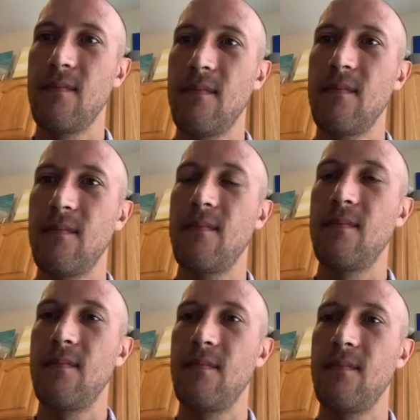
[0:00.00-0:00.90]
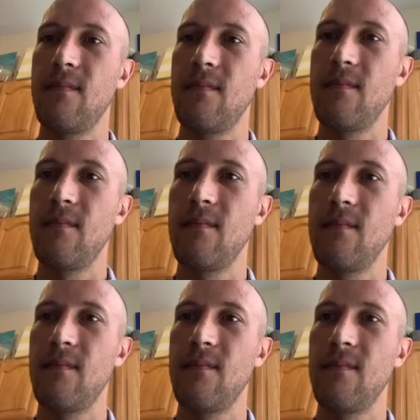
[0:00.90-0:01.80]

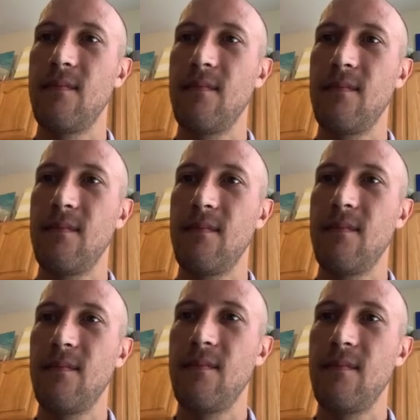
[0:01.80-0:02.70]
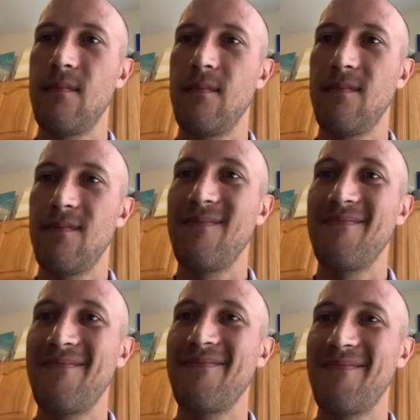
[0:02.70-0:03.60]

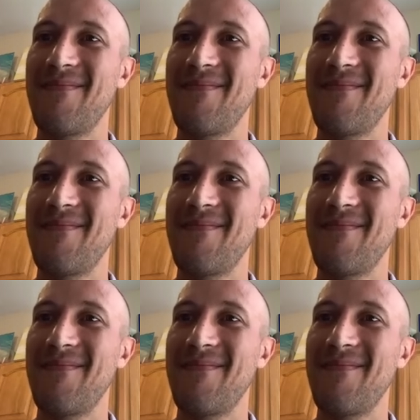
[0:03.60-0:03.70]
The person shown says nothing.